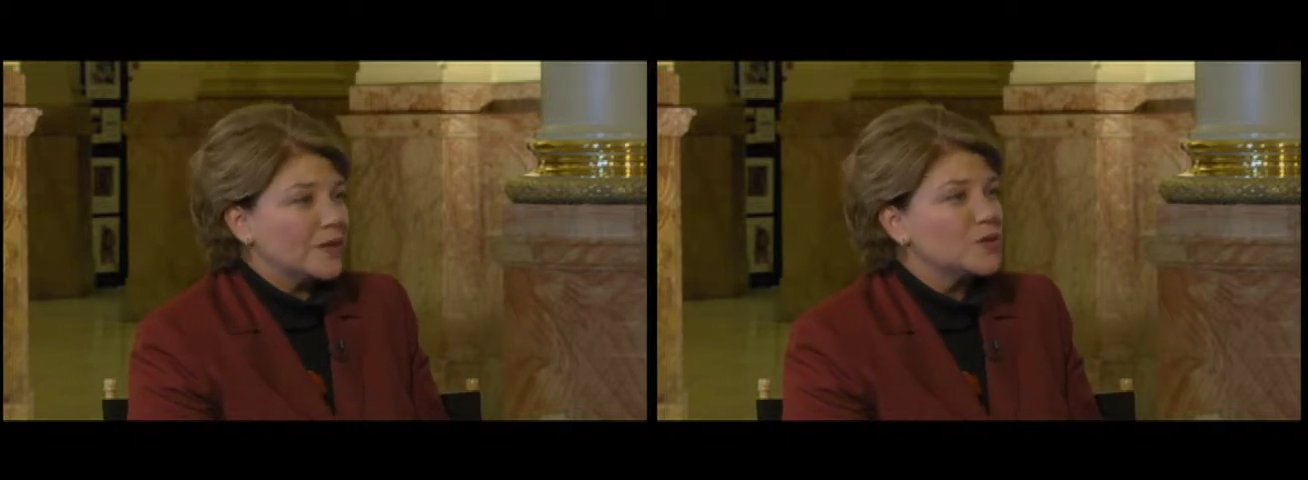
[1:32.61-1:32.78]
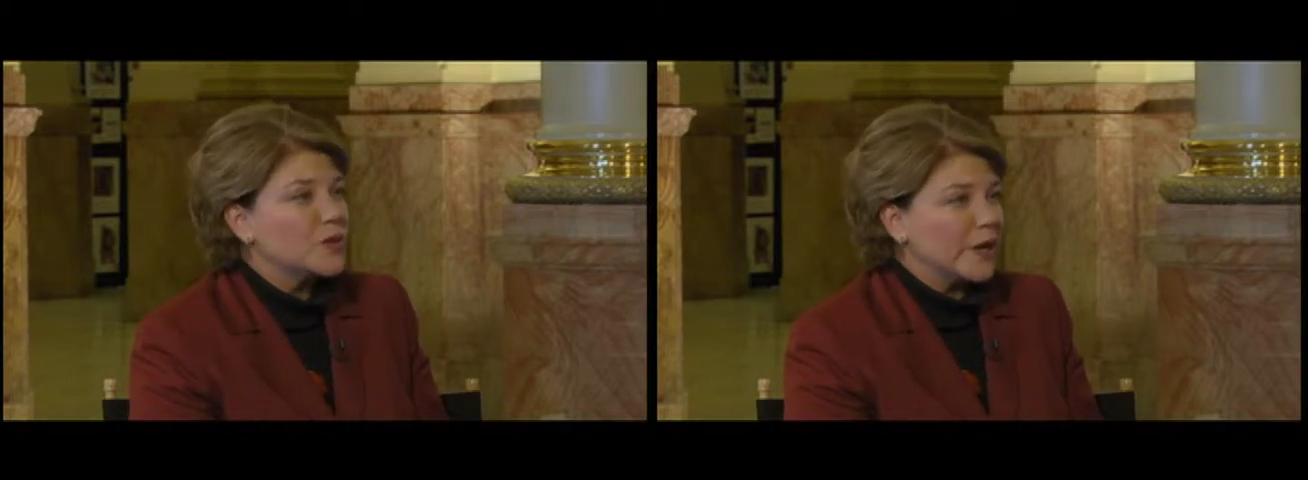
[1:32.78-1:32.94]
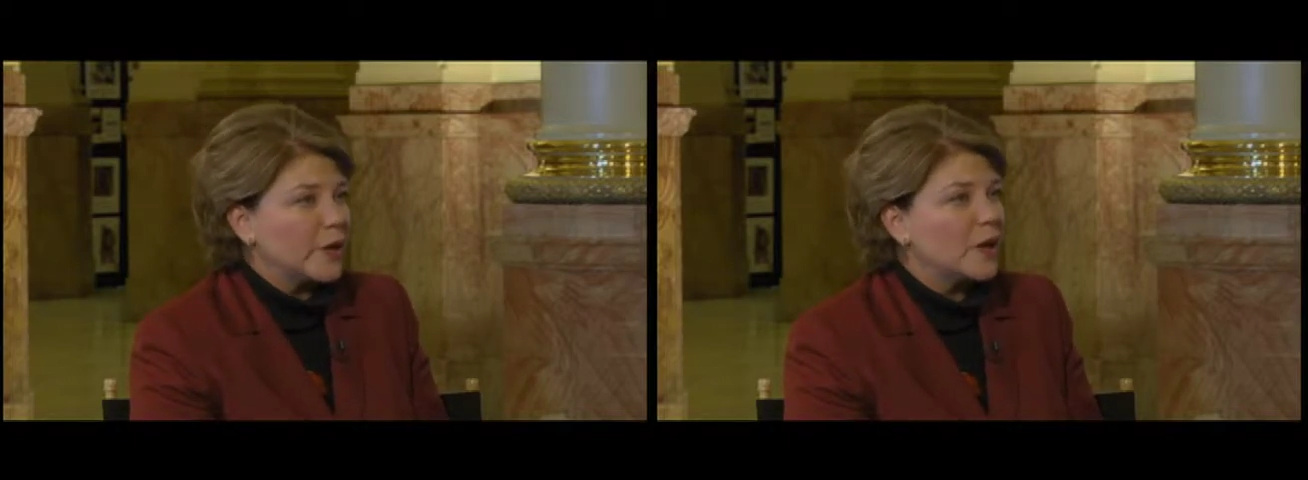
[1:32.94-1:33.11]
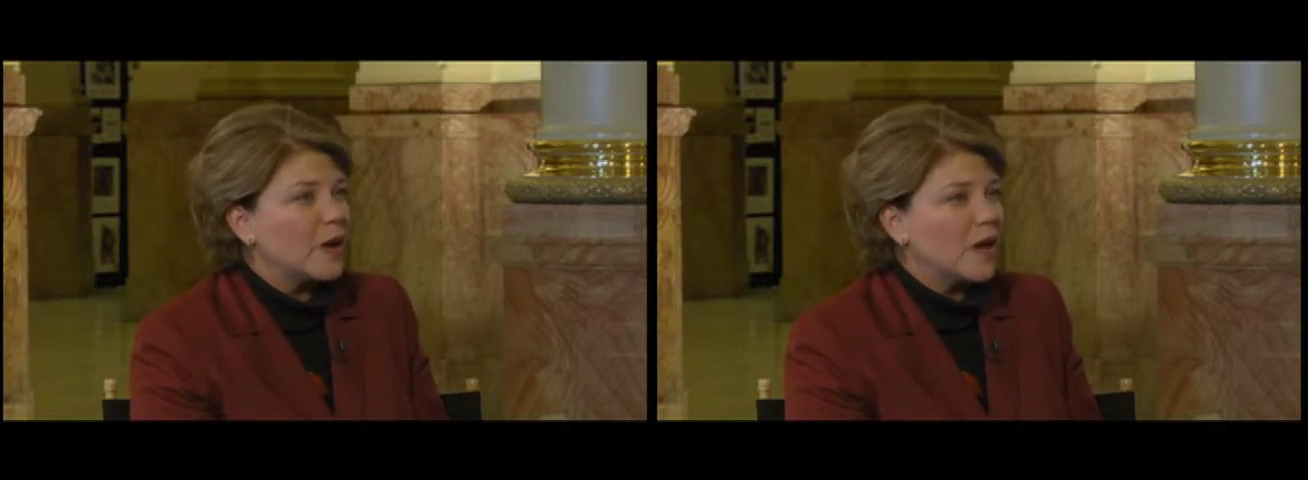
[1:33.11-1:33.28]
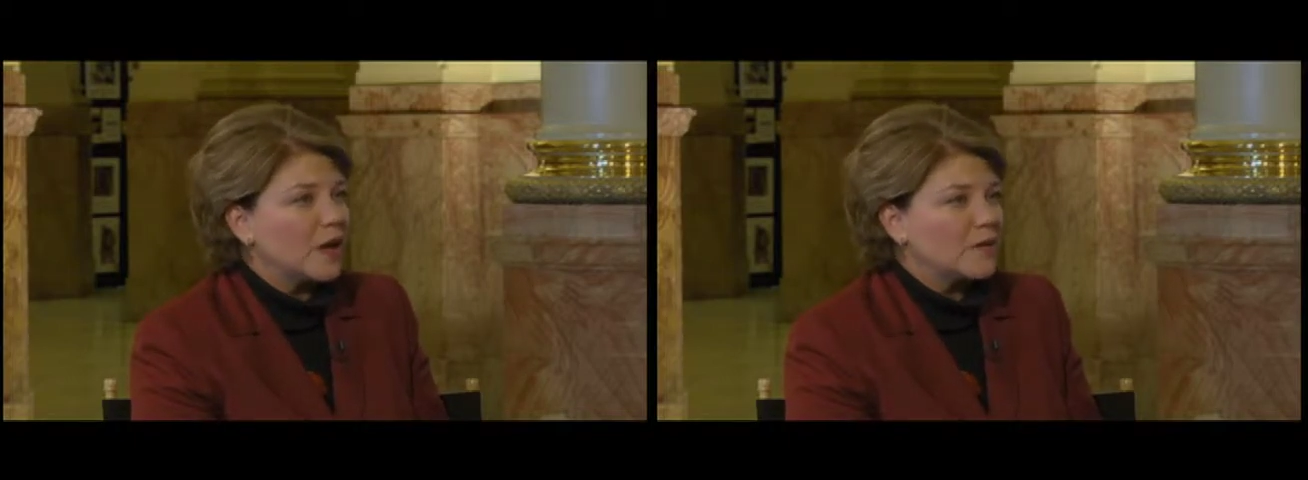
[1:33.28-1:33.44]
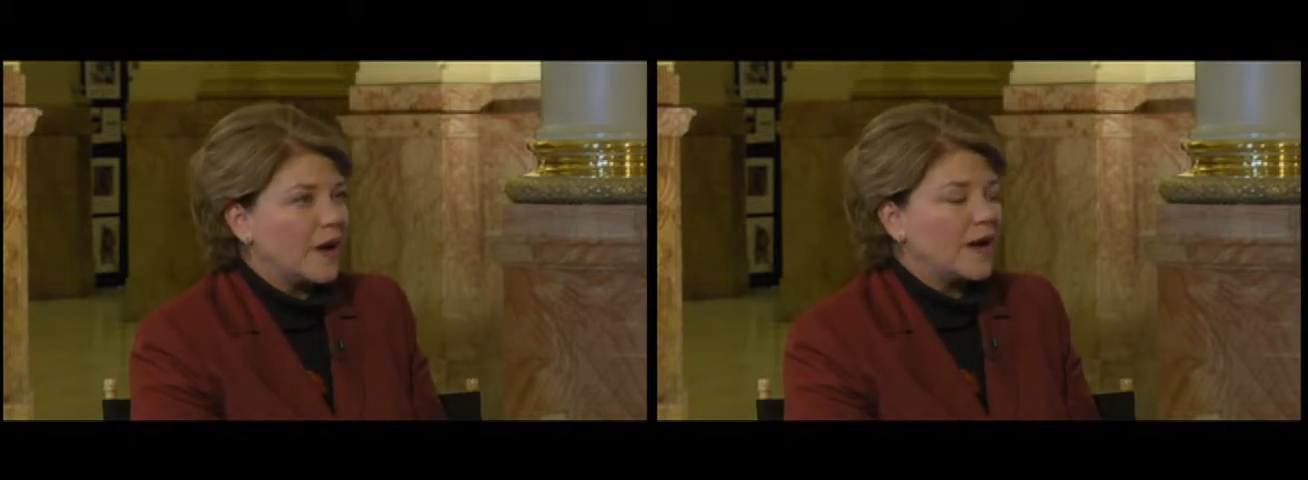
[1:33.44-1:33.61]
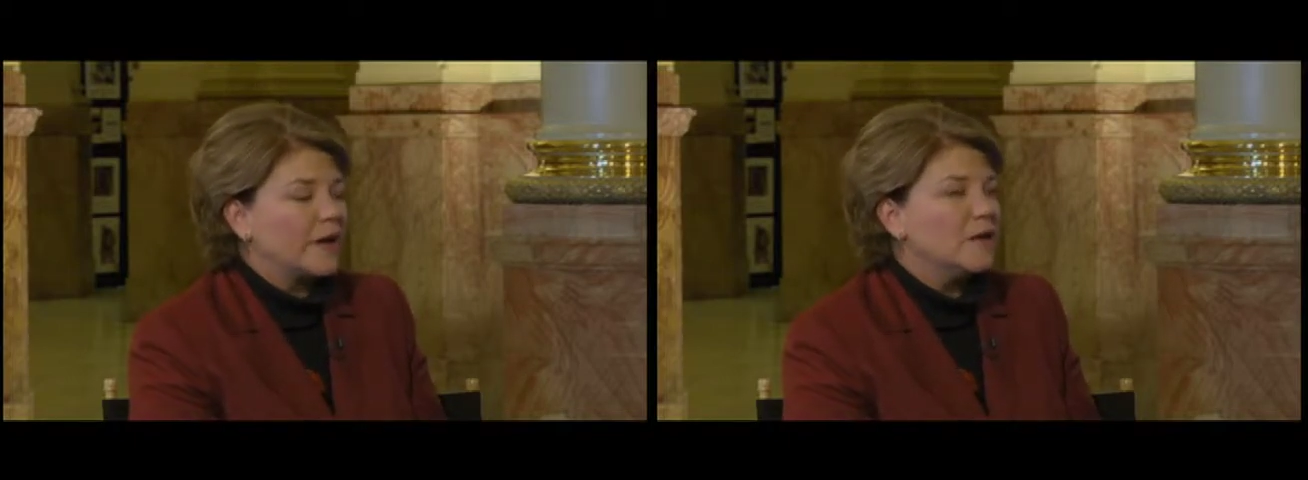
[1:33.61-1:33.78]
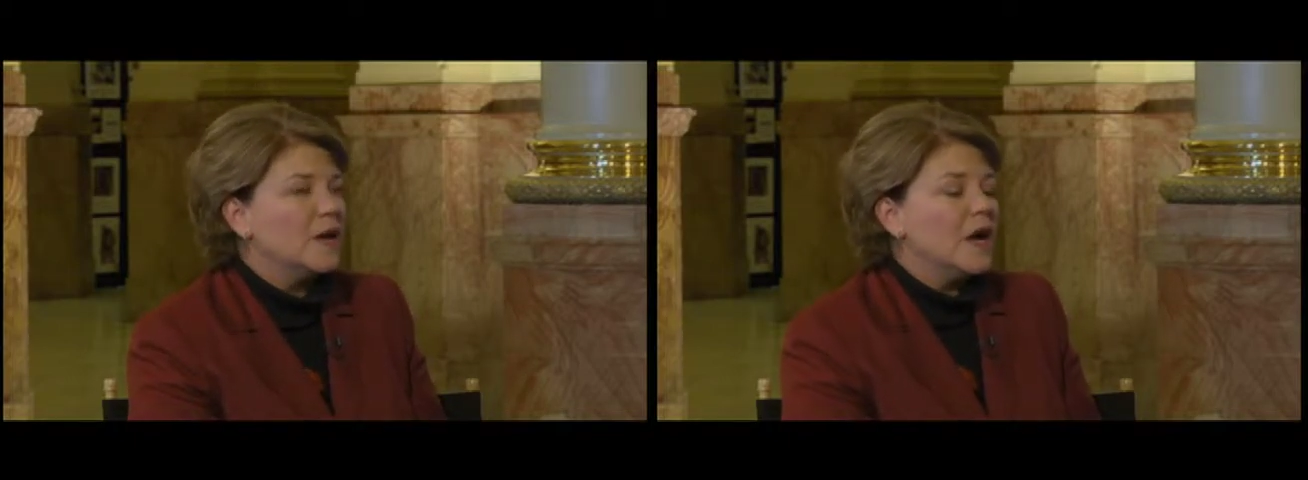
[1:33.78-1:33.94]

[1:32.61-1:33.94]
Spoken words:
as we know in Colorado.